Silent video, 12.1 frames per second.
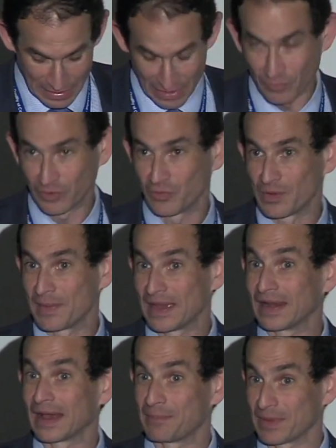in which we may
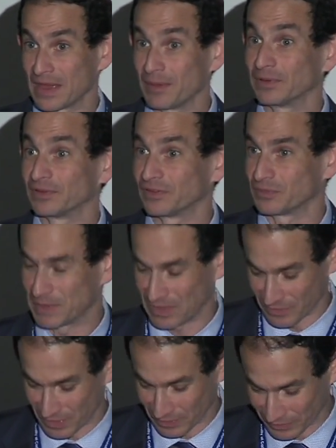not be able to speak
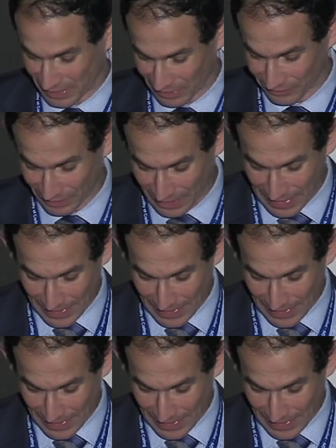for ourselves,